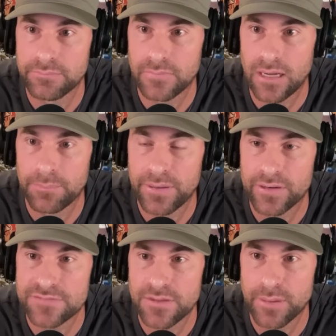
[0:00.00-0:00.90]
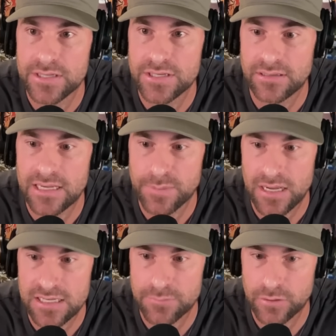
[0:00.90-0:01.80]
appearance fee budget as
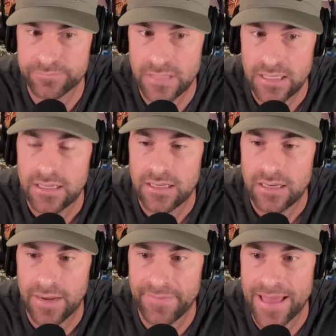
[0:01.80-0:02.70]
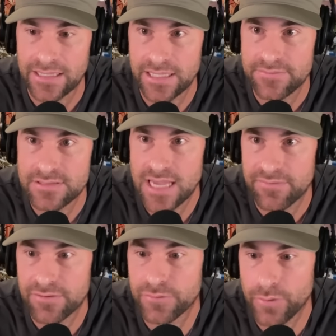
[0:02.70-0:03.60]
possible. And that leaves
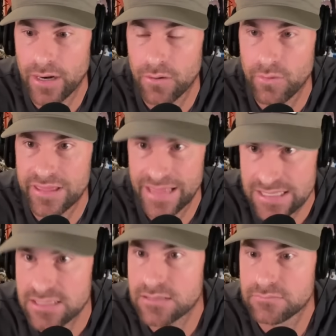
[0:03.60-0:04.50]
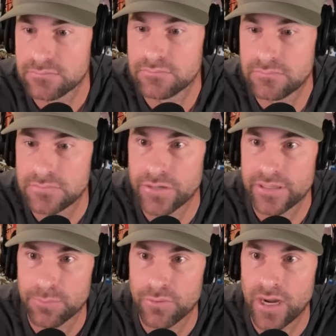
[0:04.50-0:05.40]
David Ferrer with less during
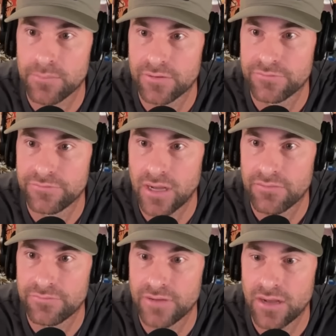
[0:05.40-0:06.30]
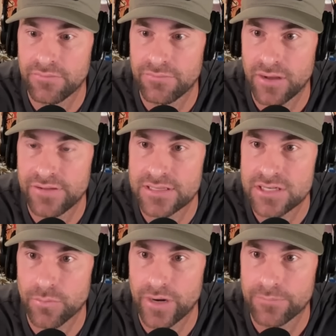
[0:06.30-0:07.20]
the prime of his
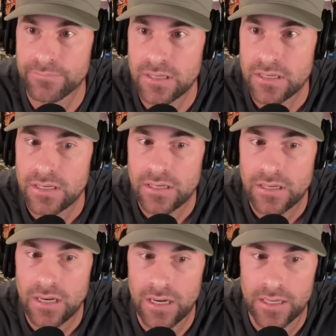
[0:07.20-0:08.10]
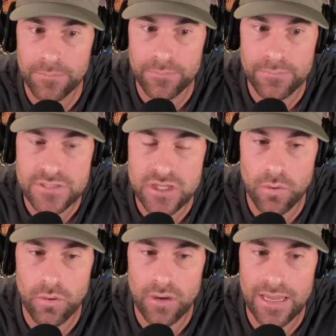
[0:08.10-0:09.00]
career.
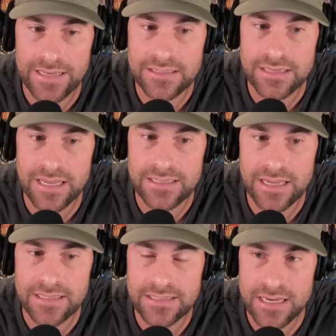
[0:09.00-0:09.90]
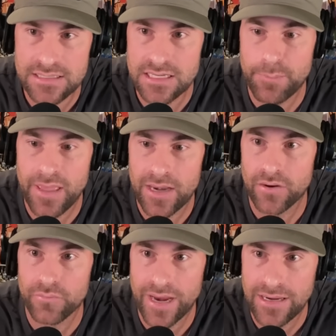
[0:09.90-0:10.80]
So it doesn't depend
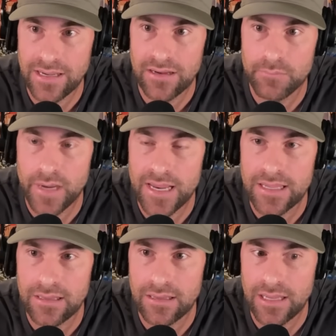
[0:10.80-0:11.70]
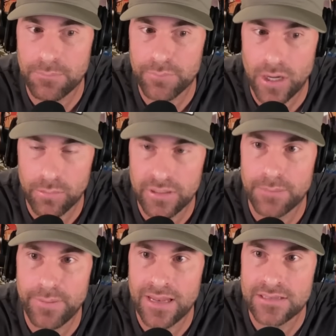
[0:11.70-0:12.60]
on ranking, Mike. It probably
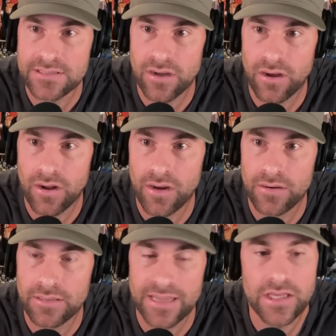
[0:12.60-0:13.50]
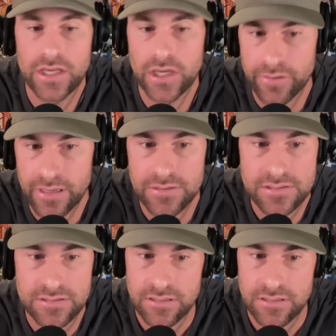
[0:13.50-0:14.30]
depends on, like, Kyrgios,